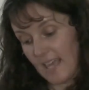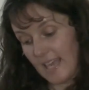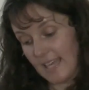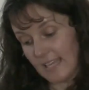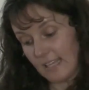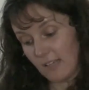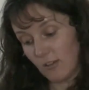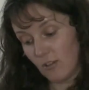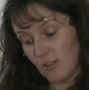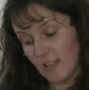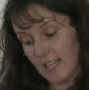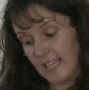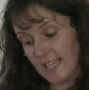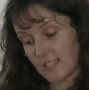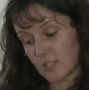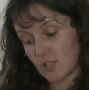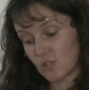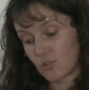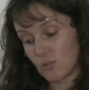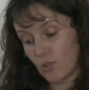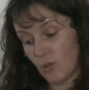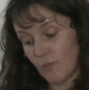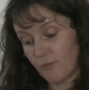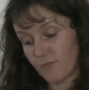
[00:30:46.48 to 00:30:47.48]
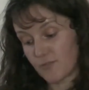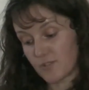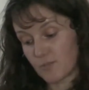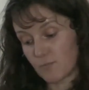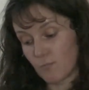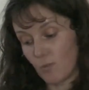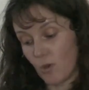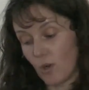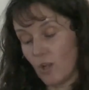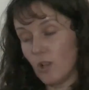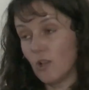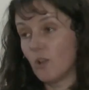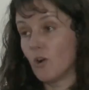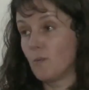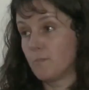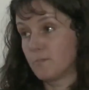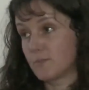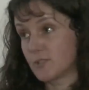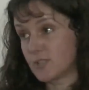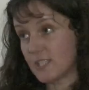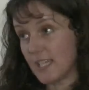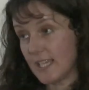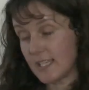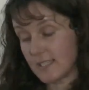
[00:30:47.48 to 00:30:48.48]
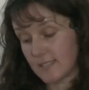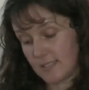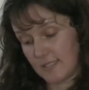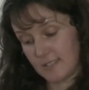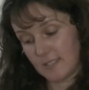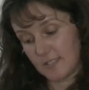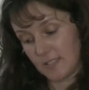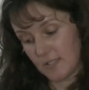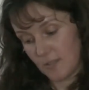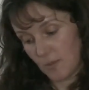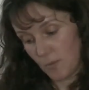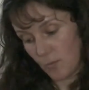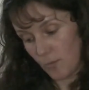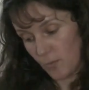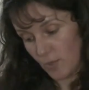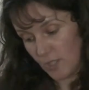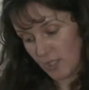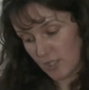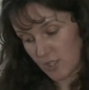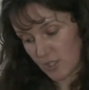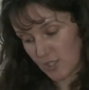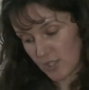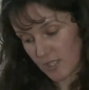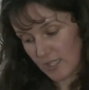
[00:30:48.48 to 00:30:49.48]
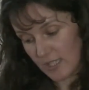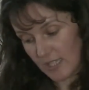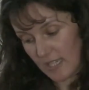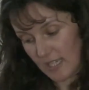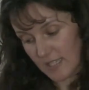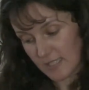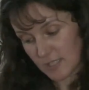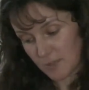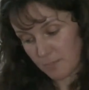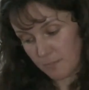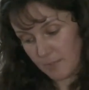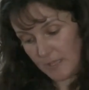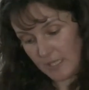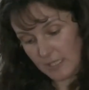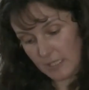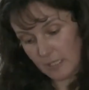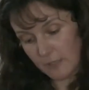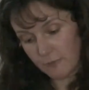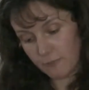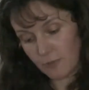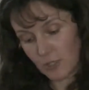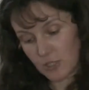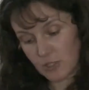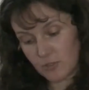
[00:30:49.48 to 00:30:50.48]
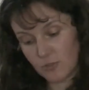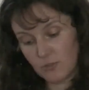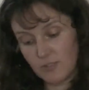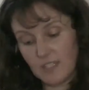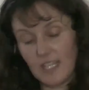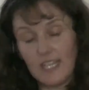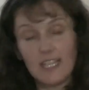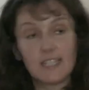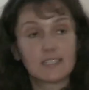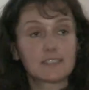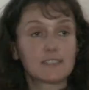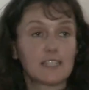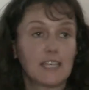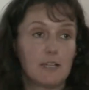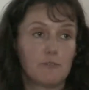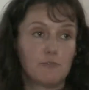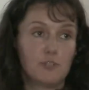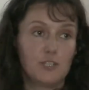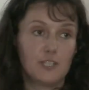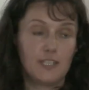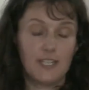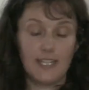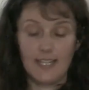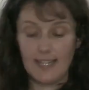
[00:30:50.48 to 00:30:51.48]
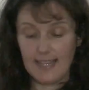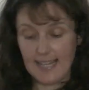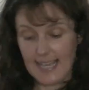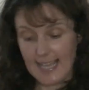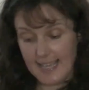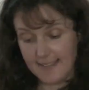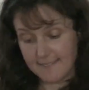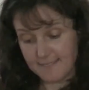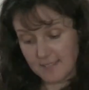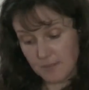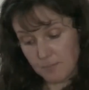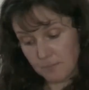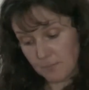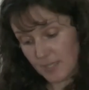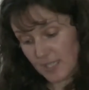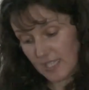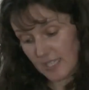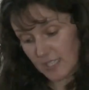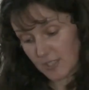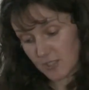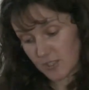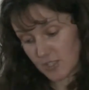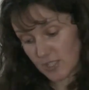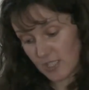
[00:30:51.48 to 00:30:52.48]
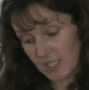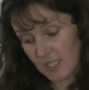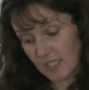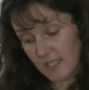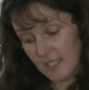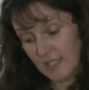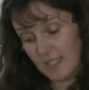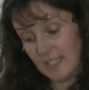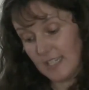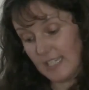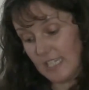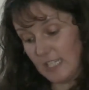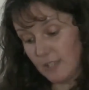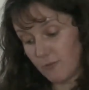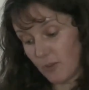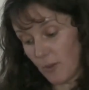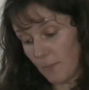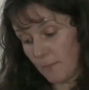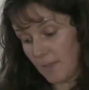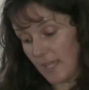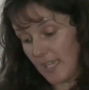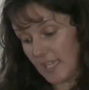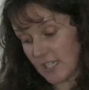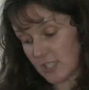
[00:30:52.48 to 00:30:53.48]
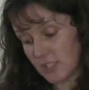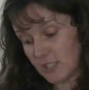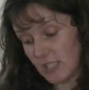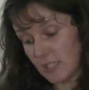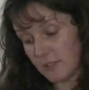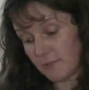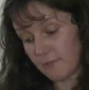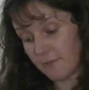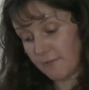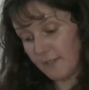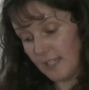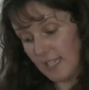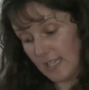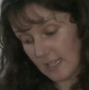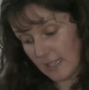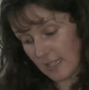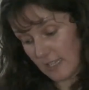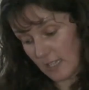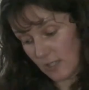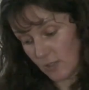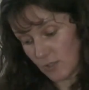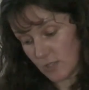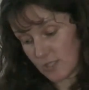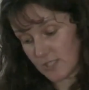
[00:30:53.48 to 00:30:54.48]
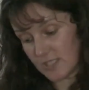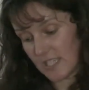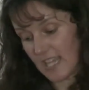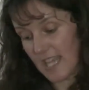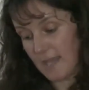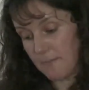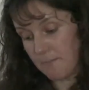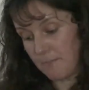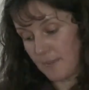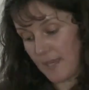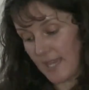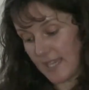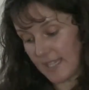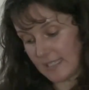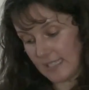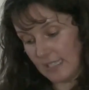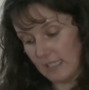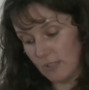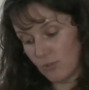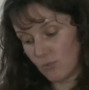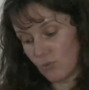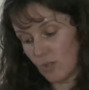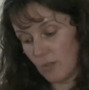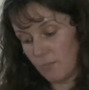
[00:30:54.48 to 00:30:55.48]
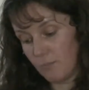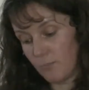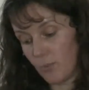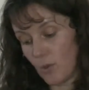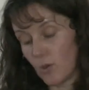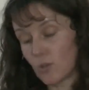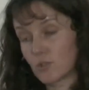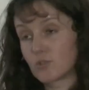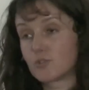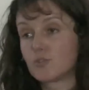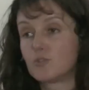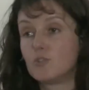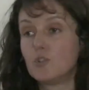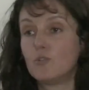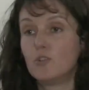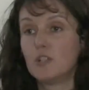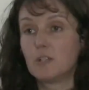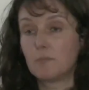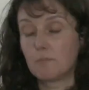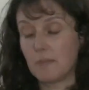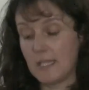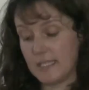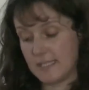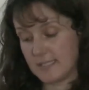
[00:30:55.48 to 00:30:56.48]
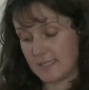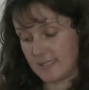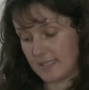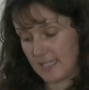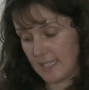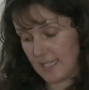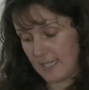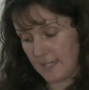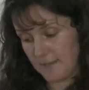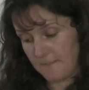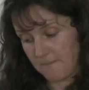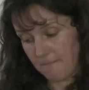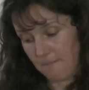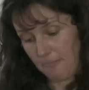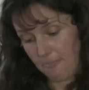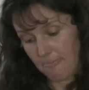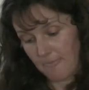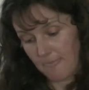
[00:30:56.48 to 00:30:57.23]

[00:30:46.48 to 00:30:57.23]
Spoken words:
a collection of small objects which are speaking for today's everyday life in PNG, information and field notes I packed into a box during my stay.